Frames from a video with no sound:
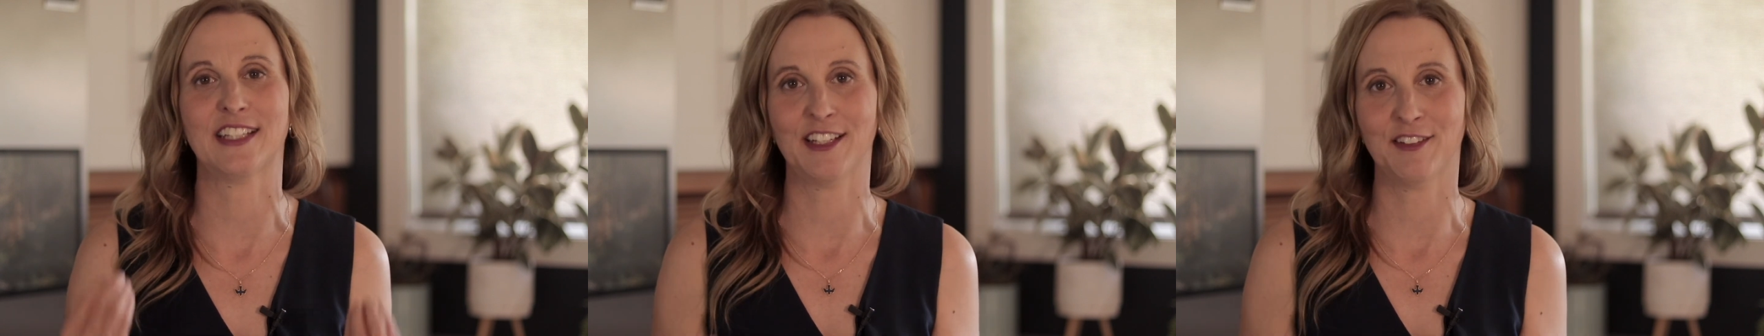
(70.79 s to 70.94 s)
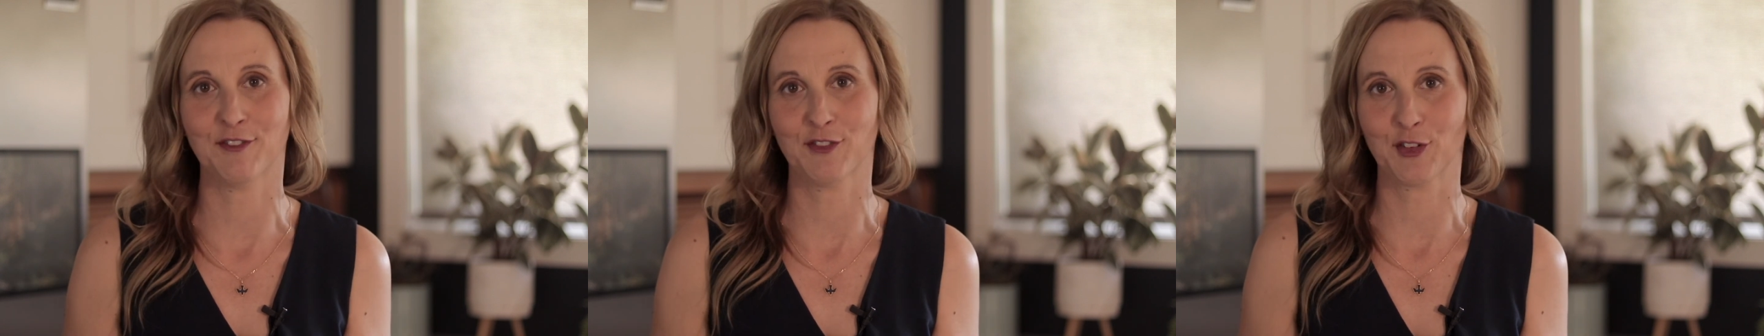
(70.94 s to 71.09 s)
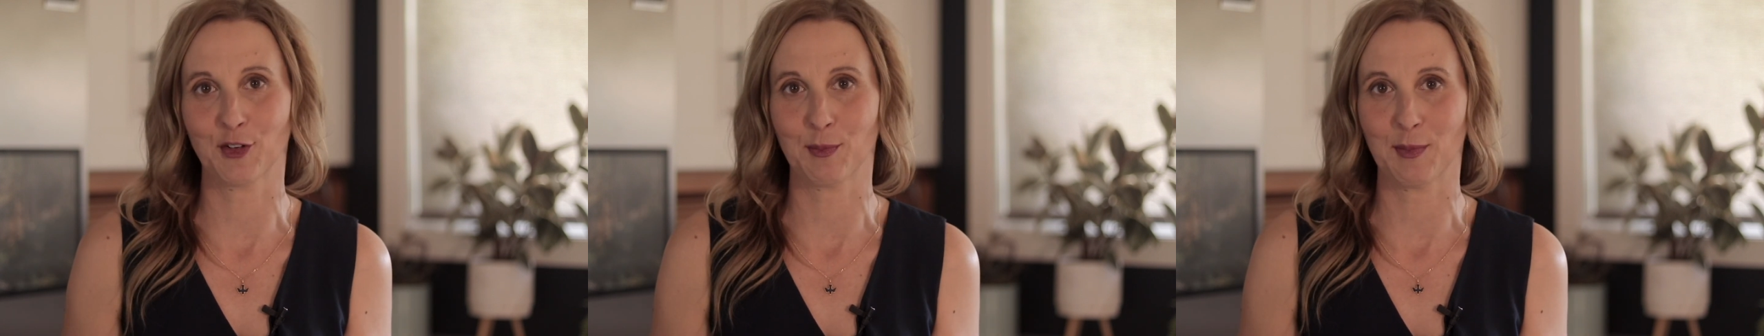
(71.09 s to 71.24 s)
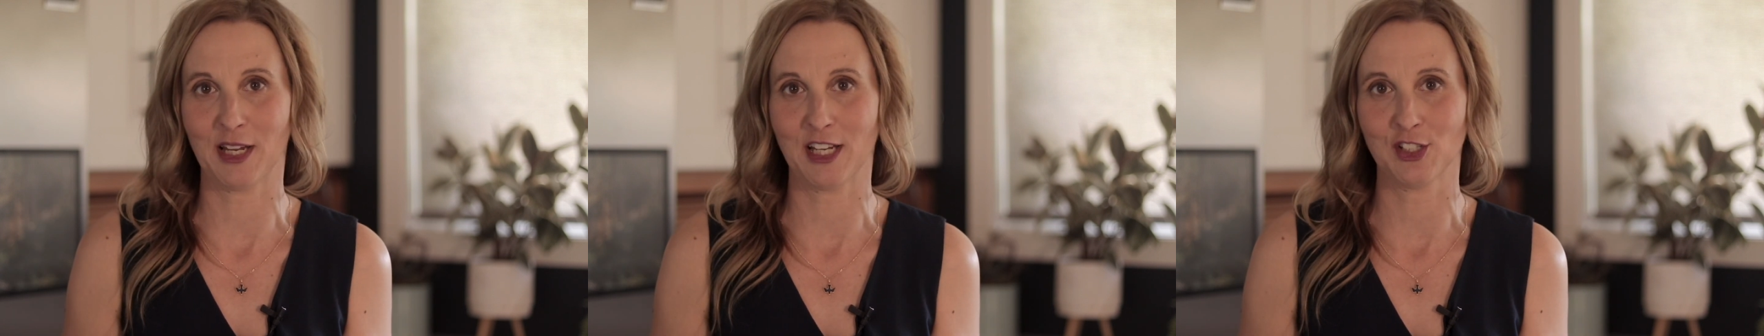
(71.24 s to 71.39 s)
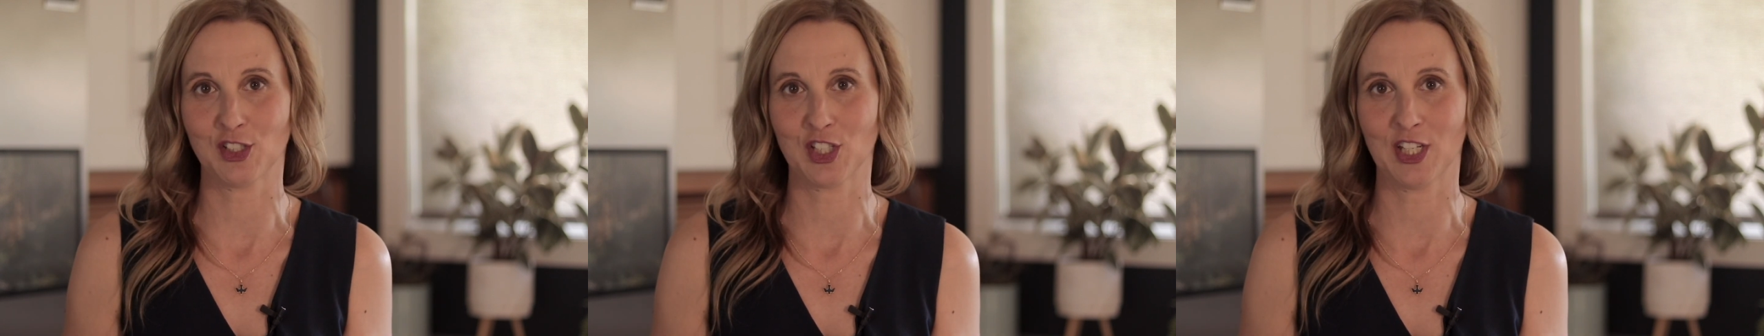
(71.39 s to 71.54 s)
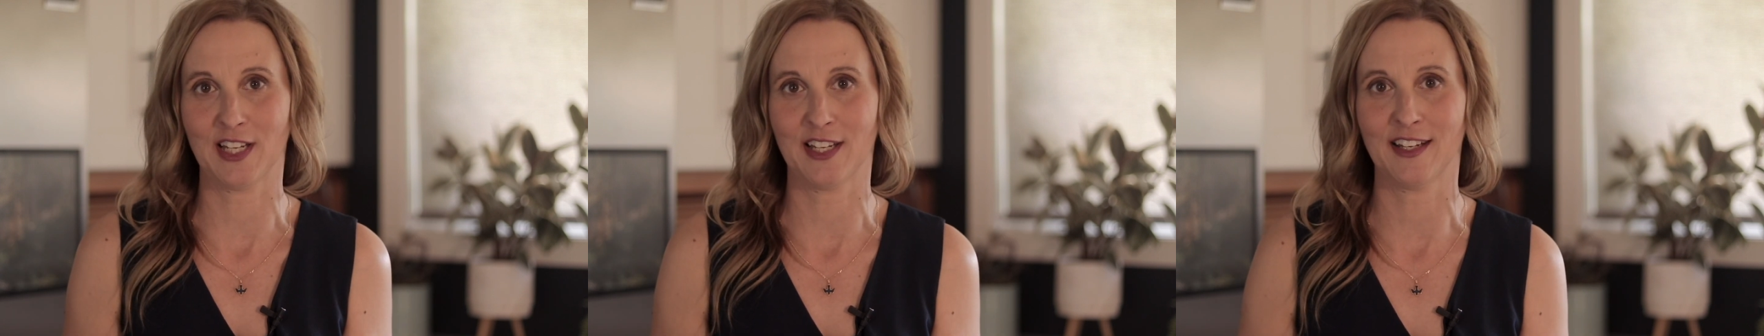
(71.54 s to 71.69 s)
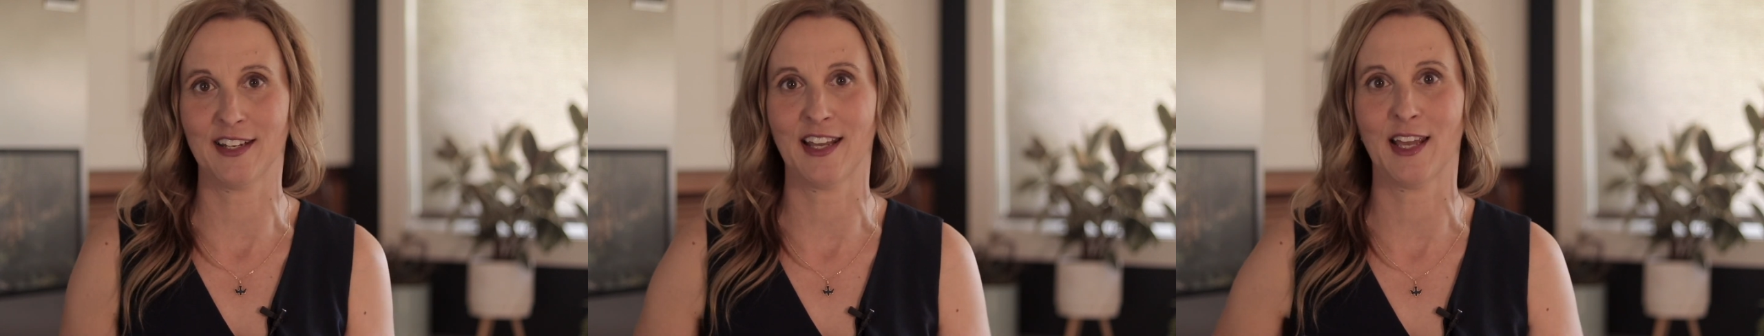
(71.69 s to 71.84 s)

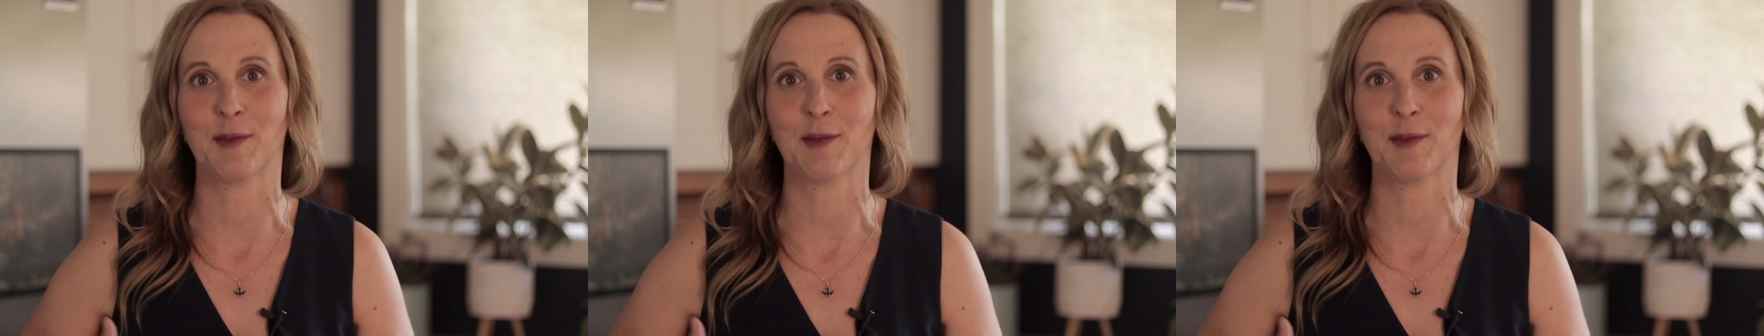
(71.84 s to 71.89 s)
information